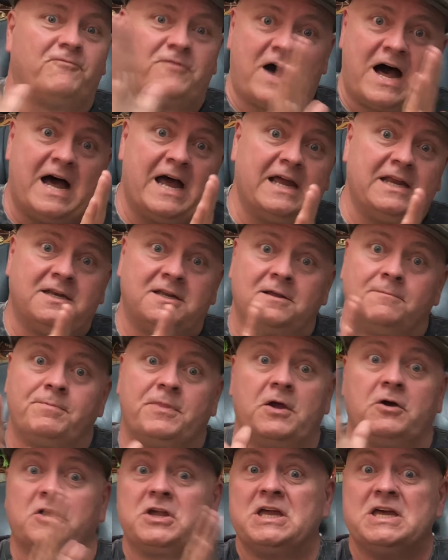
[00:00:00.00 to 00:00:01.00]
find
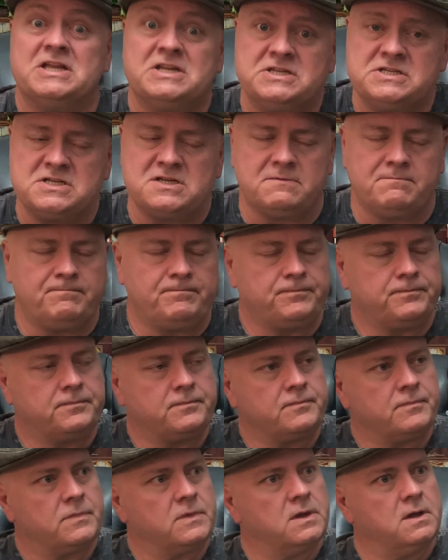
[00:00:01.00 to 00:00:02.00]
their kids.
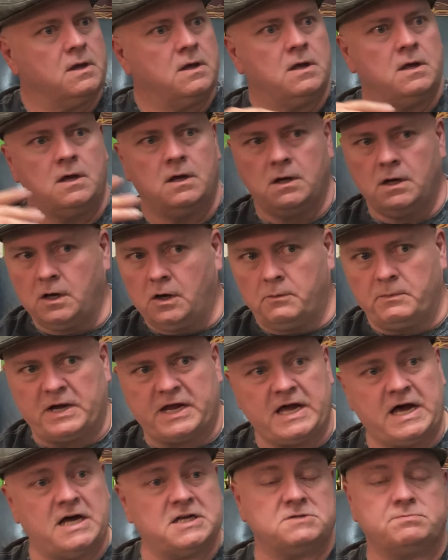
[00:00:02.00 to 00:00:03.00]
Oh my
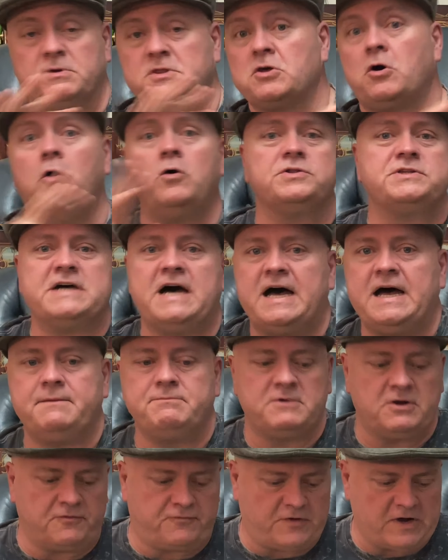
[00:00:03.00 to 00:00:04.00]
gosh. But the whole time
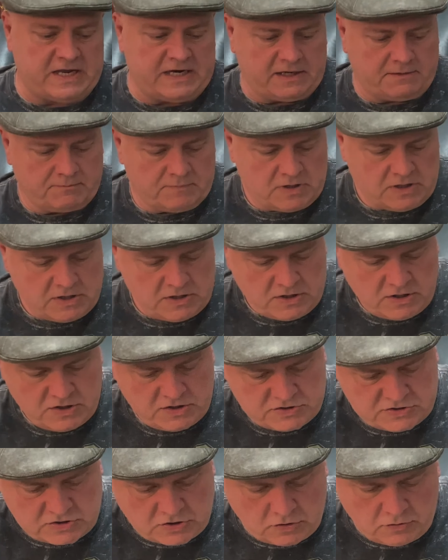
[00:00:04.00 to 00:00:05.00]
they're fighting.
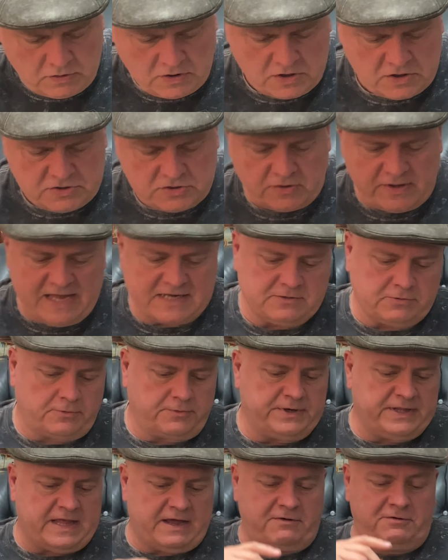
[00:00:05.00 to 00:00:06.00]
So, so that's where
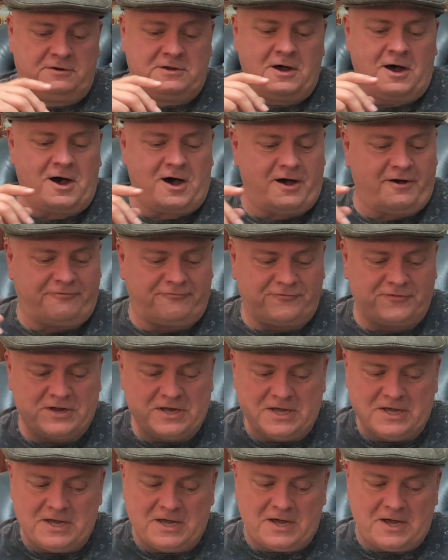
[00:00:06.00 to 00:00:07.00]
we left off.
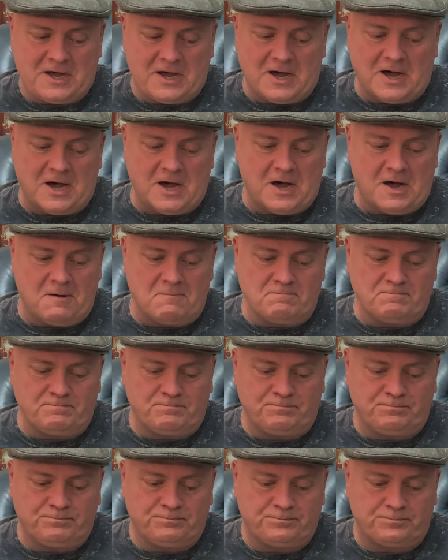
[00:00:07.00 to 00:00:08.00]
Um,
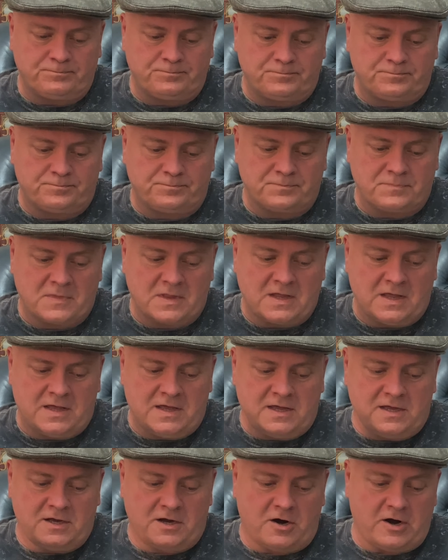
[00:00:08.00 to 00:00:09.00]

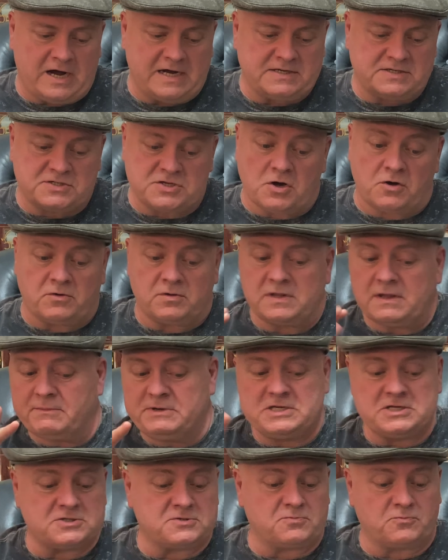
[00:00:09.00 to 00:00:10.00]
all right. So let me
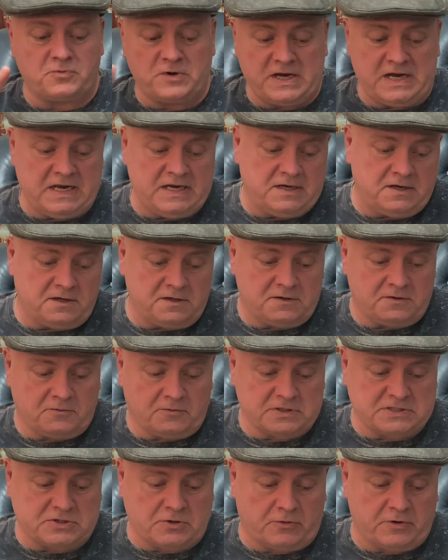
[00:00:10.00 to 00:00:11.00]
just read
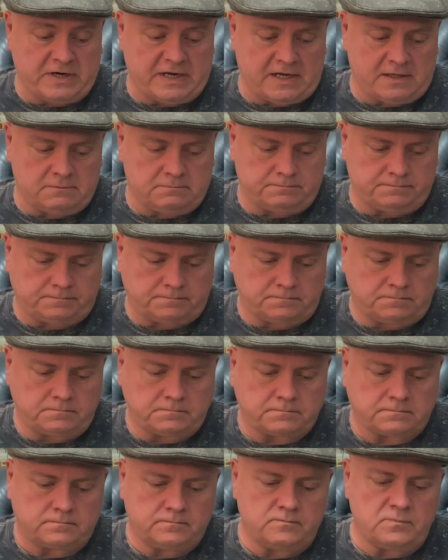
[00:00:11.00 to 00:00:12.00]
what's going on.
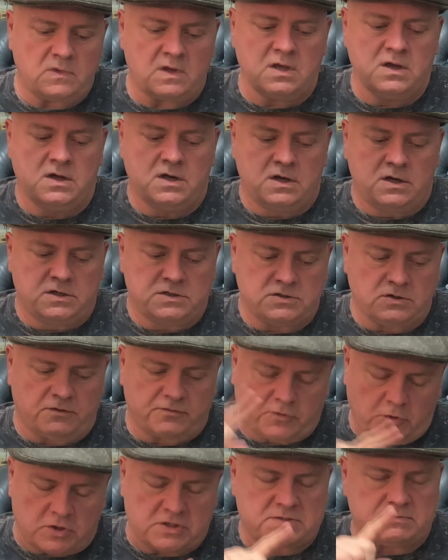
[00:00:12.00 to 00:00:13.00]
So of
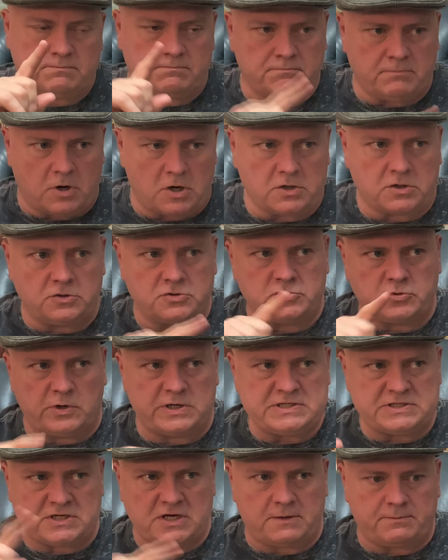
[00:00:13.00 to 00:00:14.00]
course, Marco
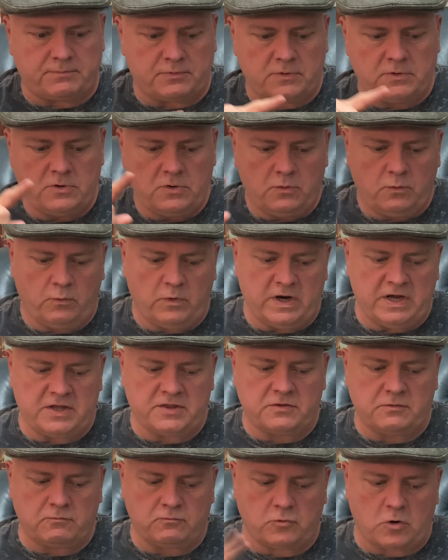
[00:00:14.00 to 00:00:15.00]
joins up
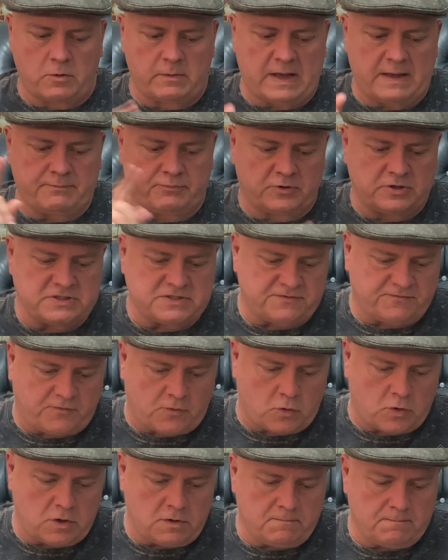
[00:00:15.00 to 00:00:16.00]
with Robot Prince
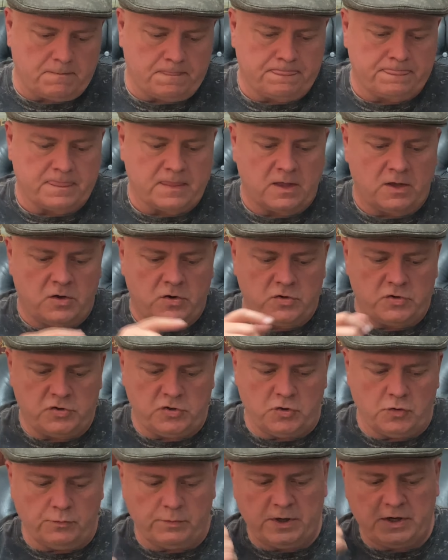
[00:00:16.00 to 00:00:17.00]
4,
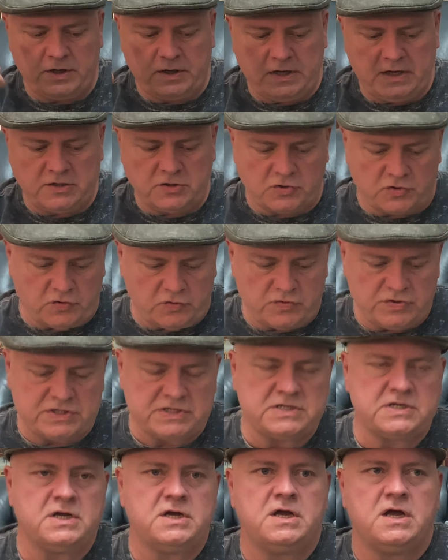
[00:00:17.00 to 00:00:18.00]
Yuma and
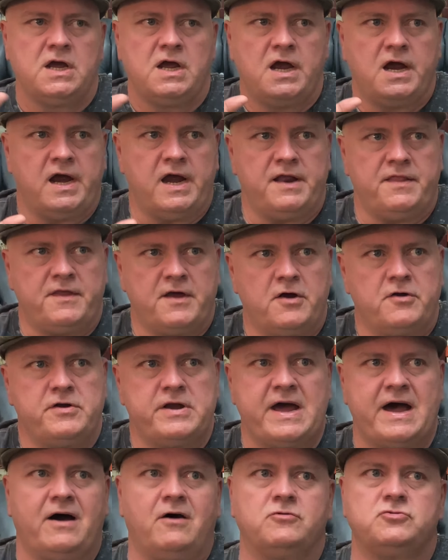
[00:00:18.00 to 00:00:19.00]
Ghüs, and they're
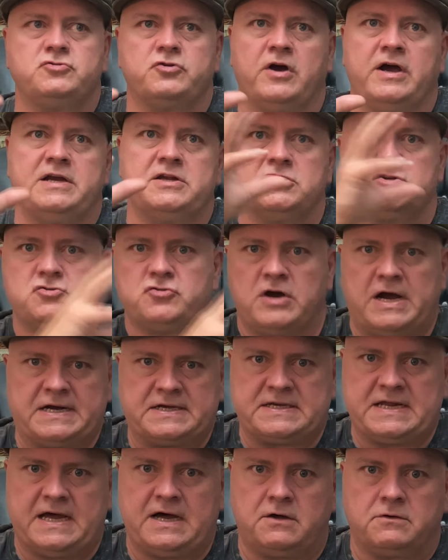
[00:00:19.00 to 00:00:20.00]
now trying to track
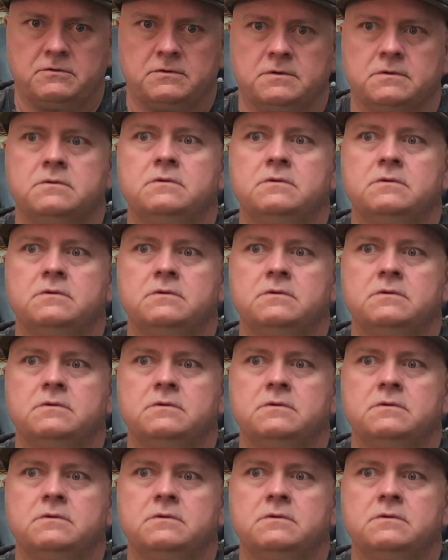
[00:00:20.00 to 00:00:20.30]
down